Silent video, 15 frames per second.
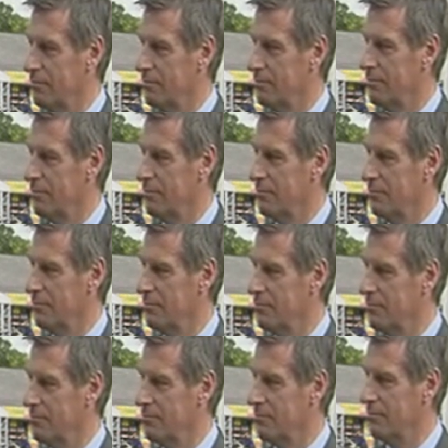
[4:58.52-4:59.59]

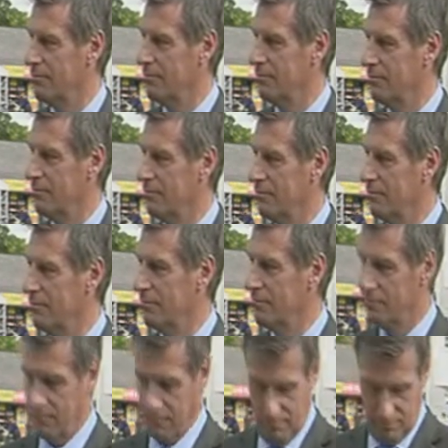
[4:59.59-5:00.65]

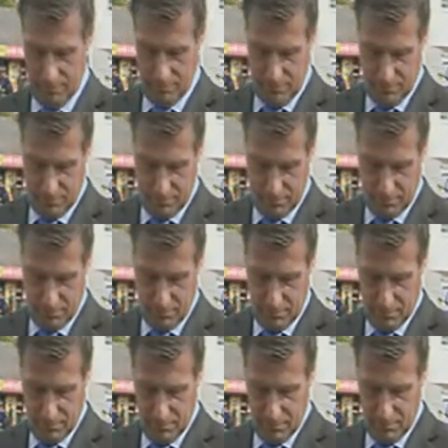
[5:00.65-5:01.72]

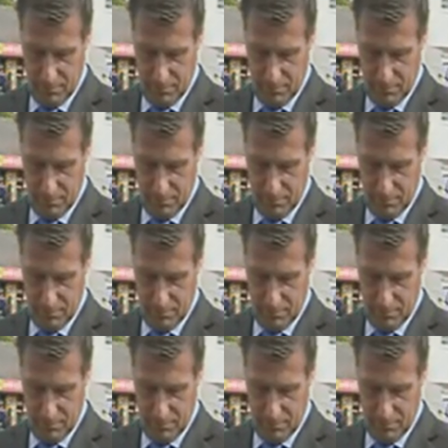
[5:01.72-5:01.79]
[no speech]